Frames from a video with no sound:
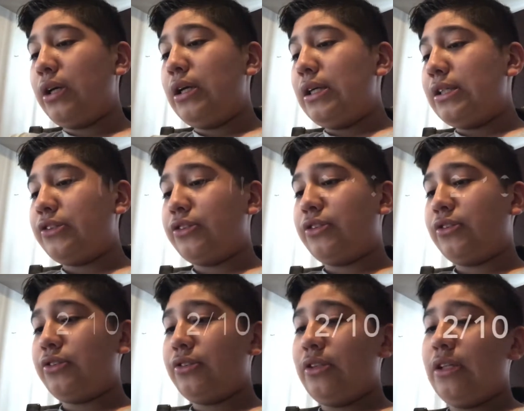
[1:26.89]
It's a
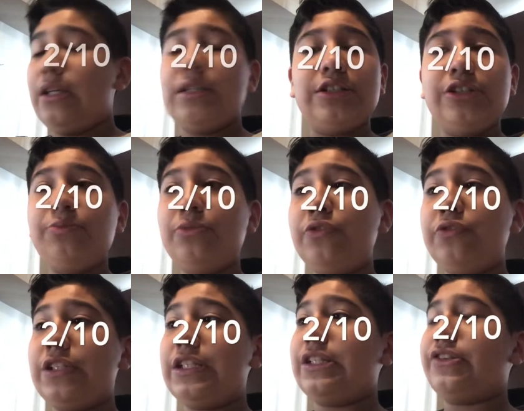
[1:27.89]
This
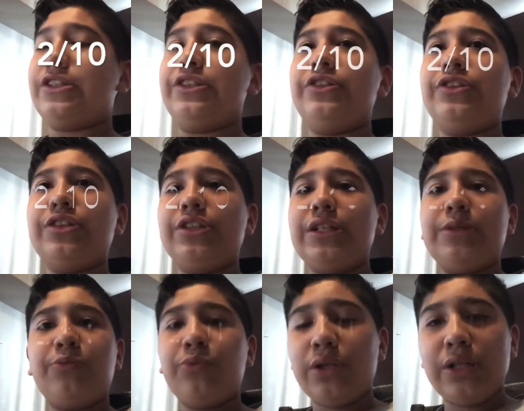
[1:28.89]
movie is easily
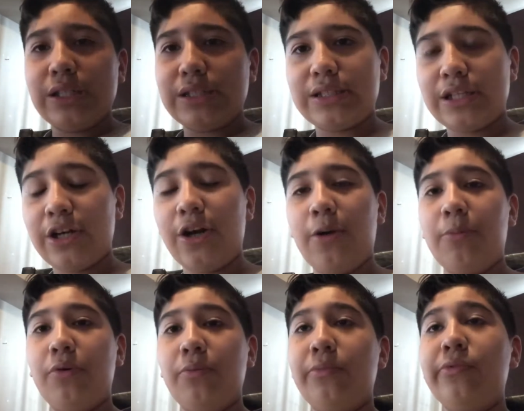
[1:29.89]
really
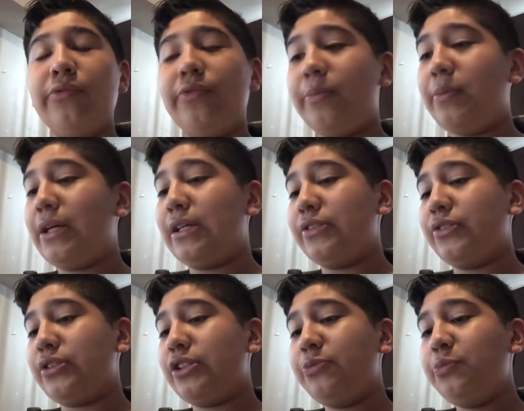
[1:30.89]
terrible movie because
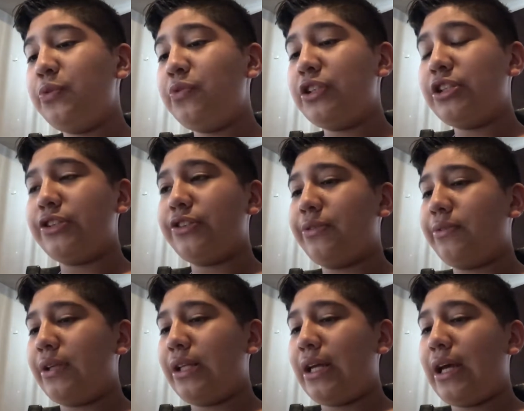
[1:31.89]
this movie doesn't
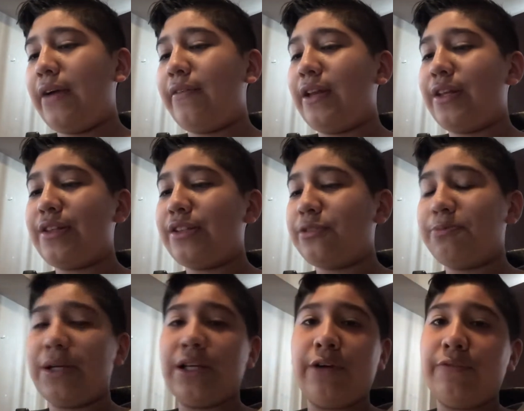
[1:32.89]
really have anything to
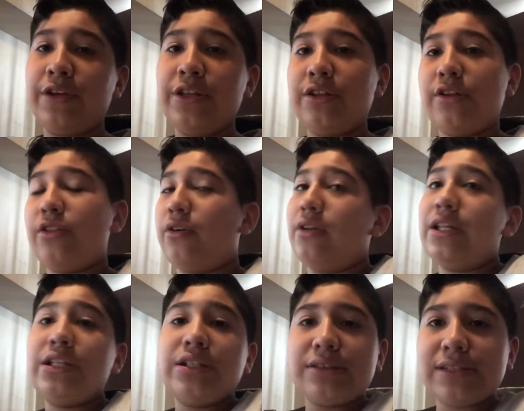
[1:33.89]
pay off either. The only
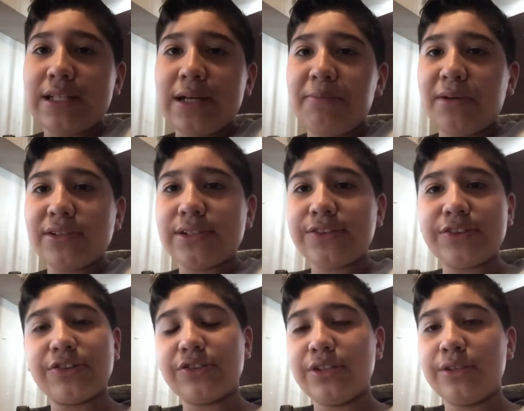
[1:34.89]
good thing about this
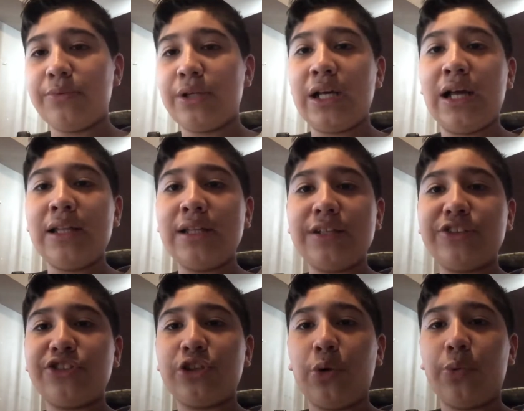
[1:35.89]
is the reality
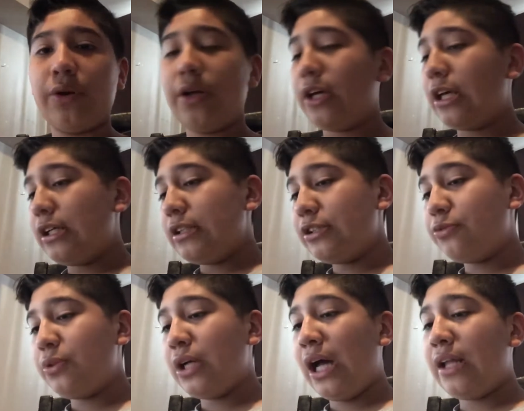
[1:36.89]
stone.
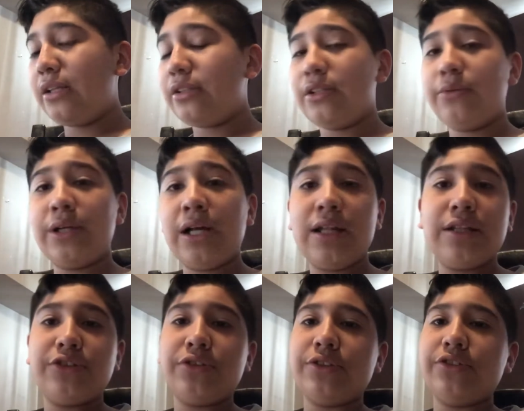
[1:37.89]
The reality
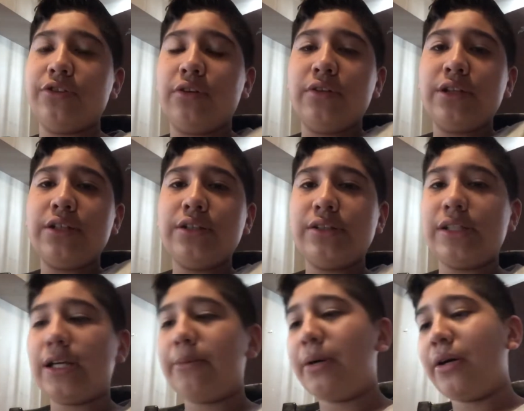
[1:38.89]
stone is the only good
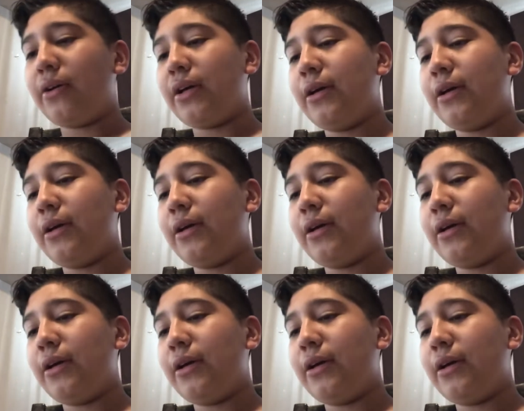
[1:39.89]
thing about it.